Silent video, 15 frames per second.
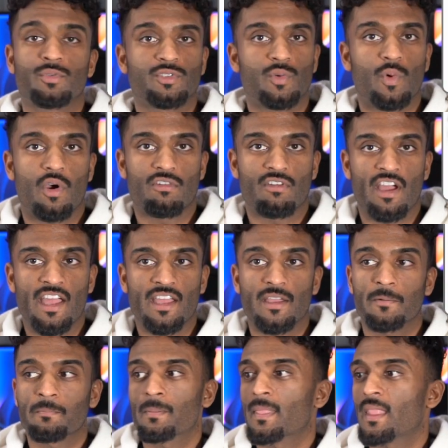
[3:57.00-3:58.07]
squat
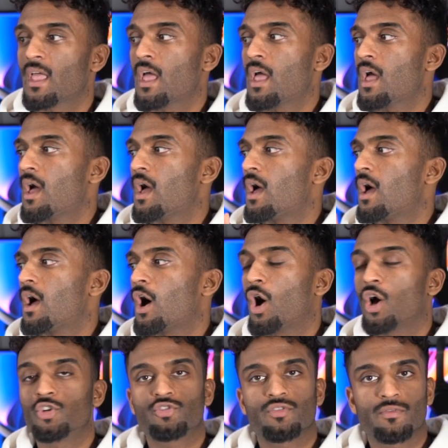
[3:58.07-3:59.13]
rack,
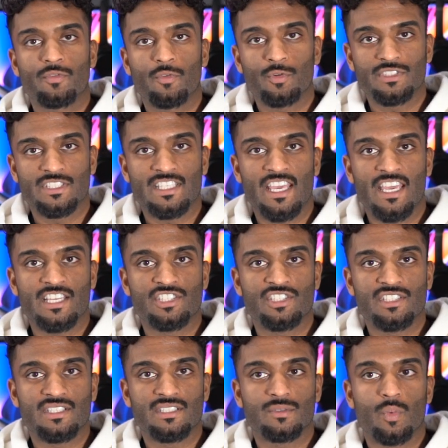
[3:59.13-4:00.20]
140
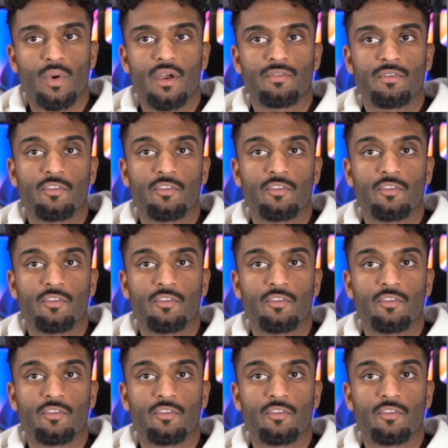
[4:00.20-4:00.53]
kgs worth